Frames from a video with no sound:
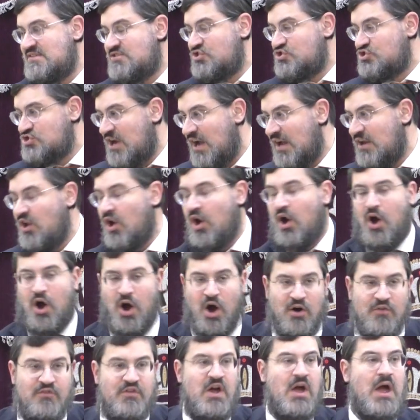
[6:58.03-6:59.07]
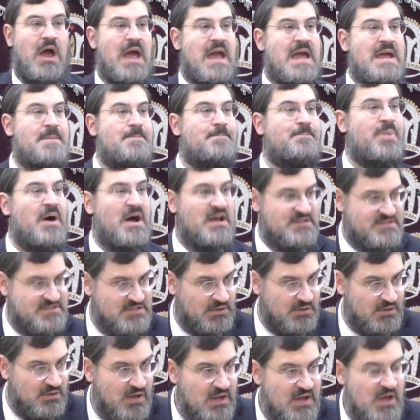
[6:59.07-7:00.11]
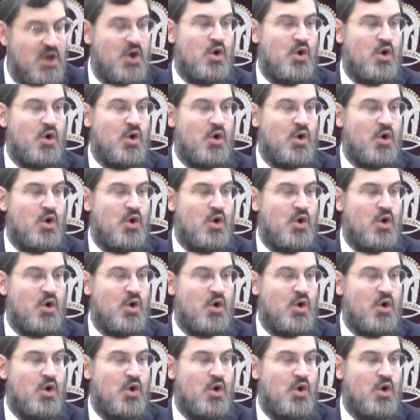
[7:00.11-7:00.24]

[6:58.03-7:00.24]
the shaila of a puzzle.